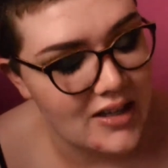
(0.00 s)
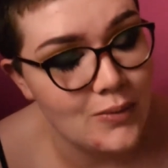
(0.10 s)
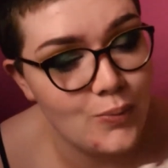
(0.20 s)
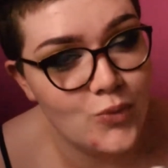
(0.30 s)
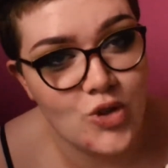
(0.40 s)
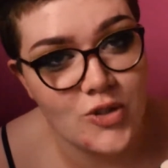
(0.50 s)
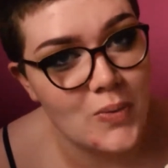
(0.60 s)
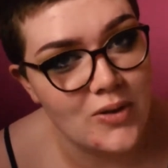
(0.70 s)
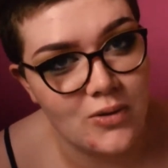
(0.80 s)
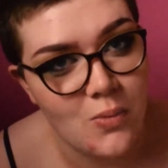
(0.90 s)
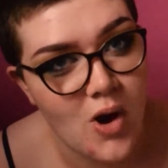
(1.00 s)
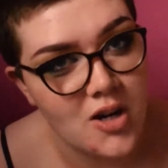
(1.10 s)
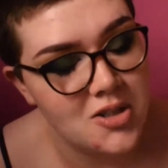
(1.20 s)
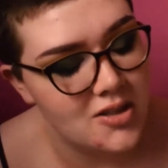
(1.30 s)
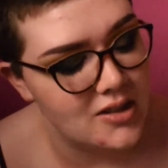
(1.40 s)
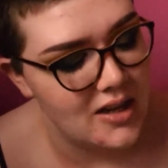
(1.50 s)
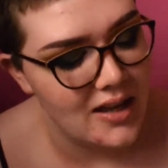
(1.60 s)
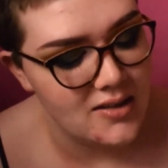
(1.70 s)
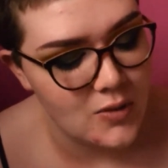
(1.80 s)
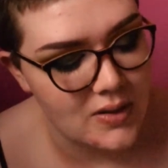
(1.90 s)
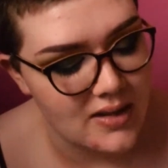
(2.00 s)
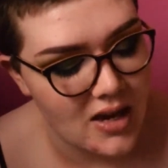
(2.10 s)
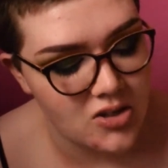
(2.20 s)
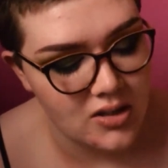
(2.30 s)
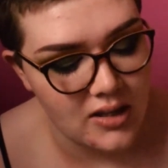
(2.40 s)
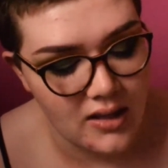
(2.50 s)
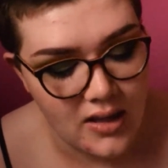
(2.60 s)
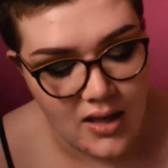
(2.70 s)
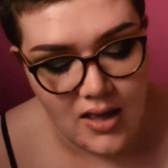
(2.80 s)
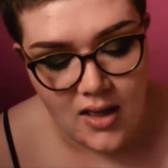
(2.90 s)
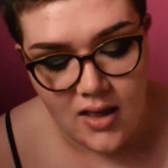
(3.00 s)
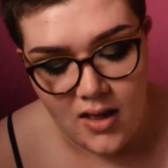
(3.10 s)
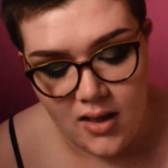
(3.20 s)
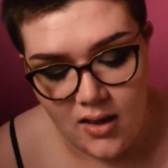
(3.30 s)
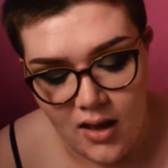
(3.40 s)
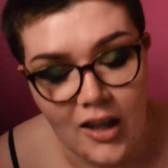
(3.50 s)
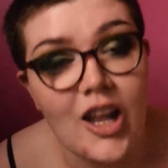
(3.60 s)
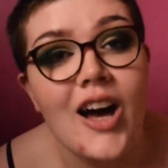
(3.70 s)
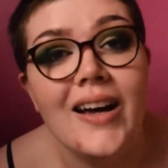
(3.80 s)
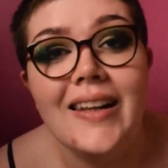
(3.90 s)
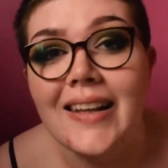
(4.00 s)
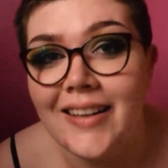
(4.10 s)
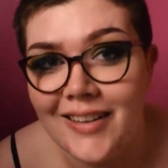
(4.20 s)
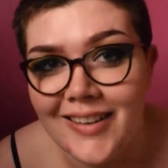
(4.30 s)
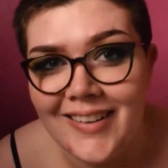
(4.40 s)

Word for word: He just went through the wash today, so he's actually a lot cleaner